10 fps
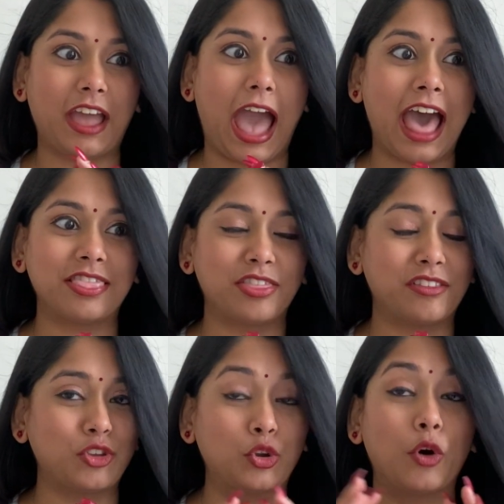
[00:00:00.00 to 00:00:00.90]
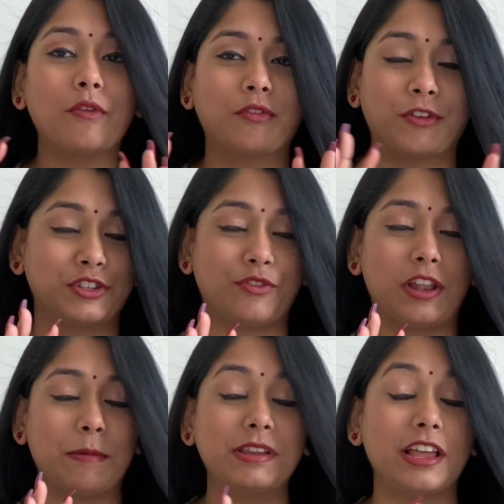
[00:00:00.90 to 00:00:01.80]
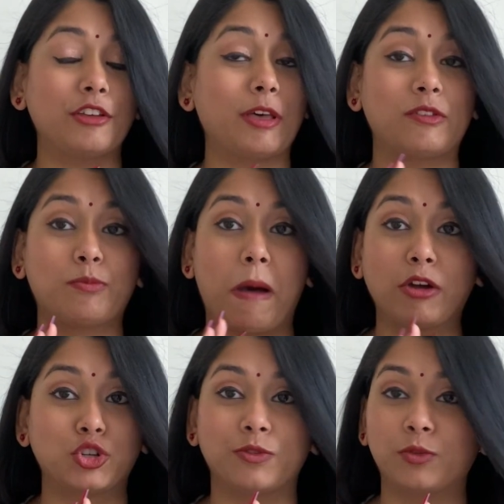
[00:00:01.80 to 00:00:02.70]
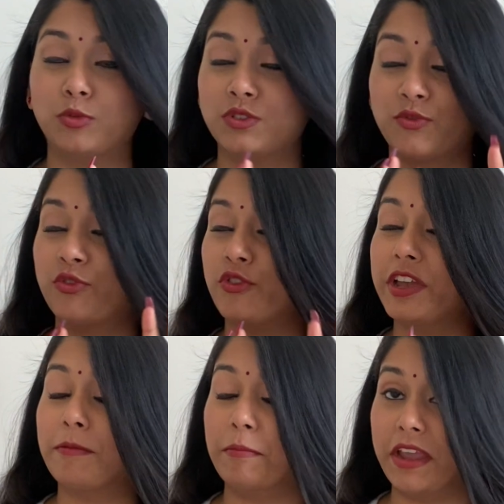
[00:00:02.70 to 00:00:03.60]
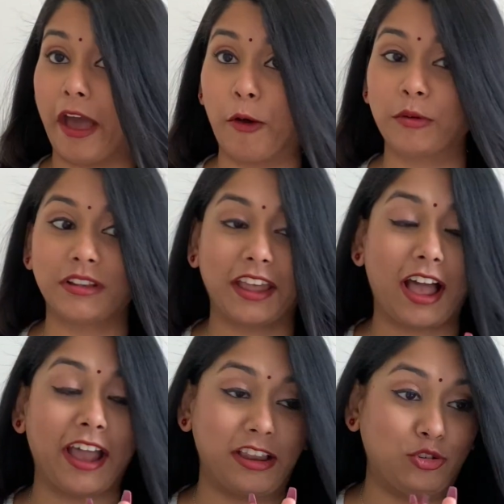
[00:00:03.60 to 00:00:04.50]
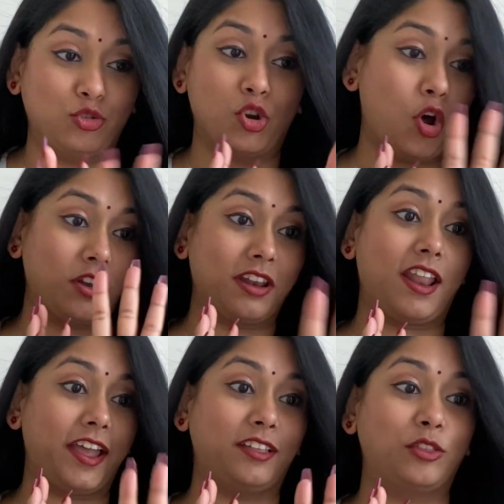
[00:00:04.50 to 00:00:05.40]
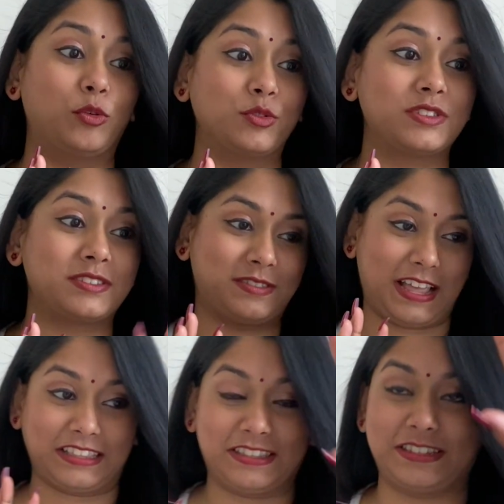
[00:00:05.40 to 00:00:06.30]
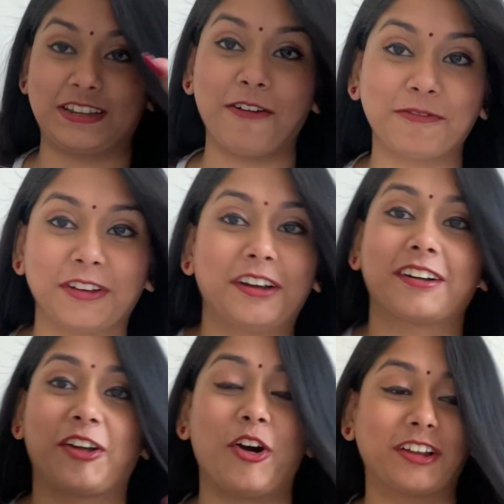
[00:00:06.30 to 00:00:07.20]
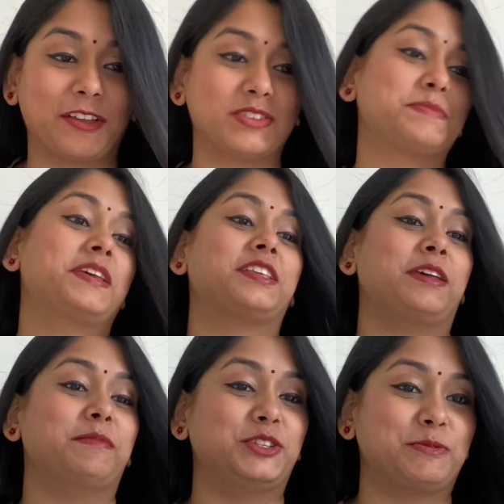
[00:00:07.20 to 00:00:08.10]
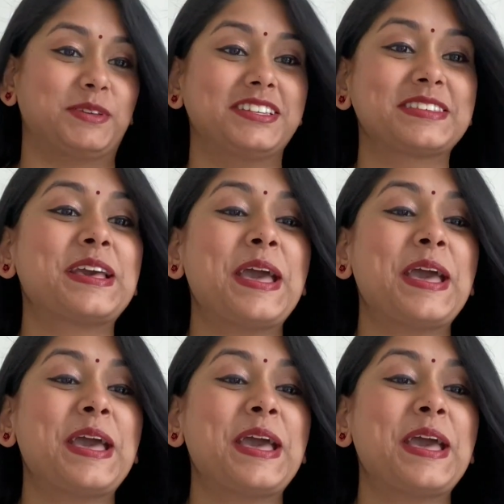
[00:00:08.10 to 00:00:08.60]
And, you know, first of all, let me tell you, that's puncture wounds freak me out. Like, I do not like those, that stuff. Oh, God gives me the heebie-jeebies.